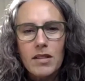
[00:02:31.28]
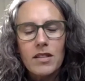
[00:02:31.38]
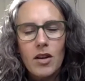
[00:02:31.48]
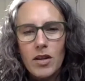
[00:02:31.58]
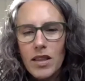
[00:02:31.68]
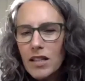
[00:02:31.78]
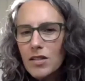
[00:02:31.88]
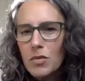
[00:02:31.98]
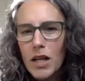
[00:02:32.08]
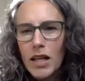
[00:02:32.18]
So that's
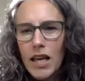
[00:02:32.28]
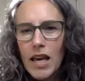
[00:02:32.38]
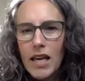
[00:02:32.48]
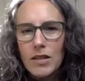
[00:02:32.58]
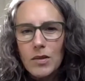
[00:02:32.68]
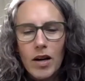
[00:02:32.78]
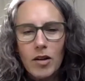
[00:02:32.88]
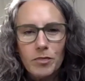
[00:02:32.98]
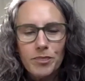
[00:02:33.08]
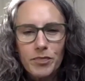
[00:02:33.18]
really key as well.